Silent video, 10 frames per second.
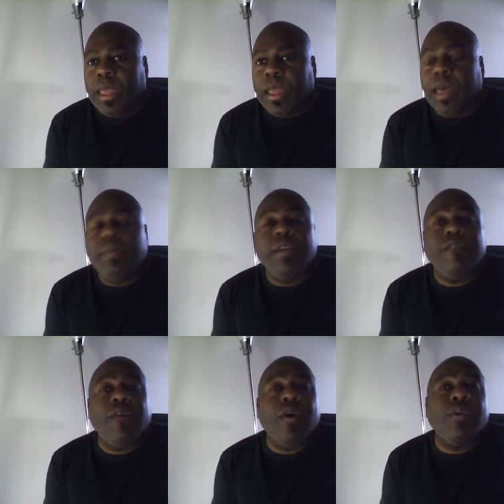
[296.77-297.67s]
coming
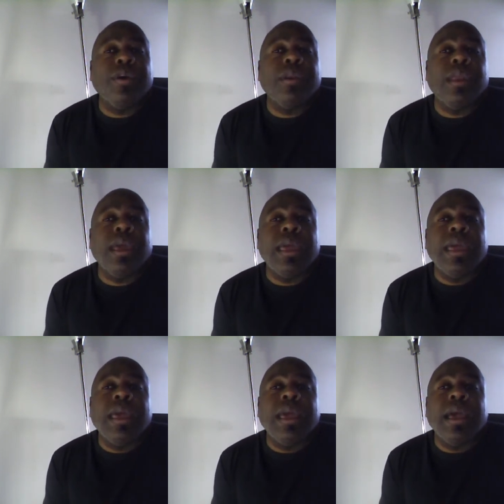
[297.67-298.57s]
forward
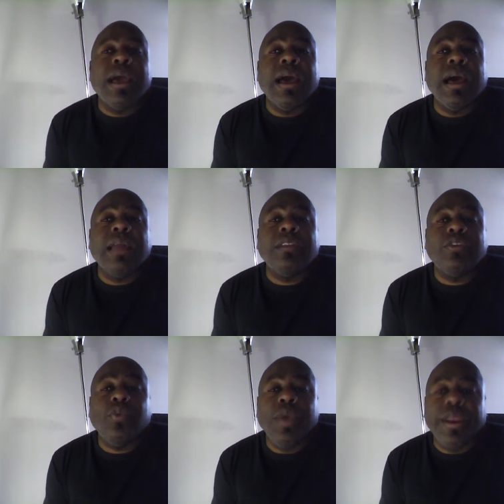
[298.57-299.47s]
on
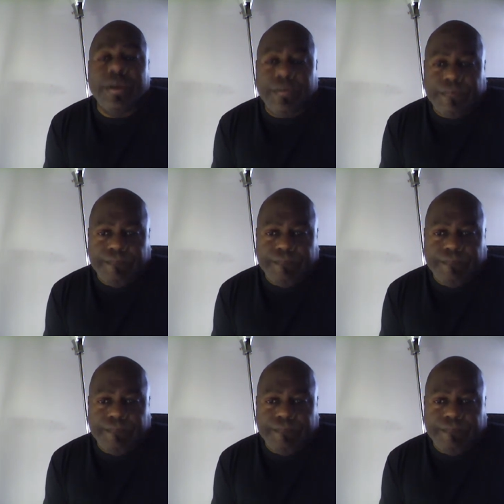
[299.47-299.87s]
Twitter